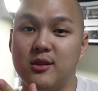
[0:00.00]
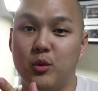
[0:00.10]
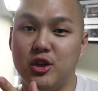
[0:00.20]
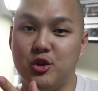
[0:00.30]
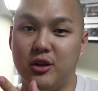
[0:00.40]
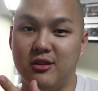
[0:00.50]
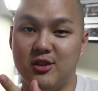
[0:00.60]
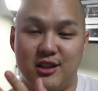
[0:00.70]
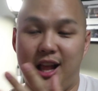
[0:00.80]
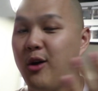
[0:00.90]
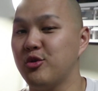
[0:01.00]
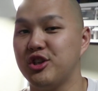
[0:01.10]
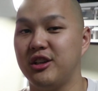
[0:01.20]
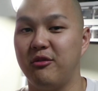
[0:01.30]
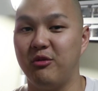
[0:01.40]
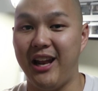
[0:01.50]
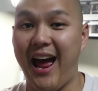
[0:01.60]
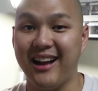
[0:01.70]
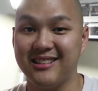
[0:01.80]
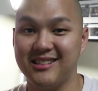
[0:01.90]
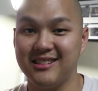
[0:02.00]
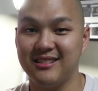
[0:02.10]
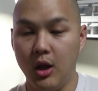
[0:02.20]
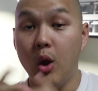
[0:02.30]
in which you can just lounge in and relax.